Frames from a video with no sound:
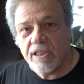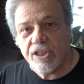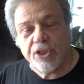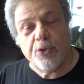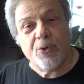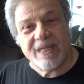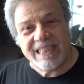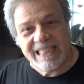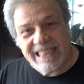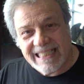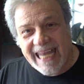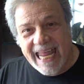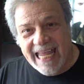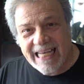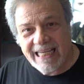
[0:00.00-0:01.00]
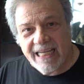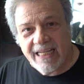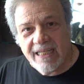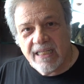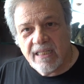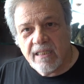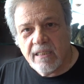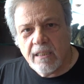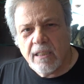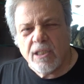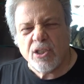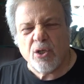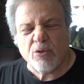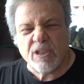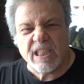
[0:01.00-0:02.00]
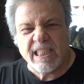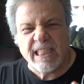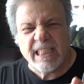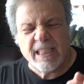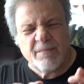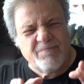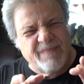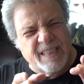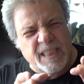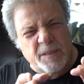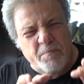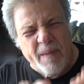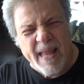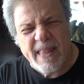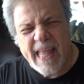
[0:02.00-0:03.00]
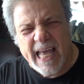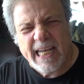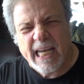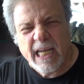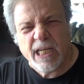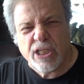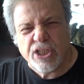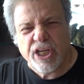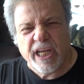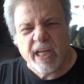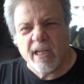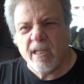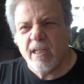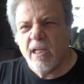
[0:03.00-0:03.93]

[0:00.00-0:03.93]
Do you understand? So spend that energy,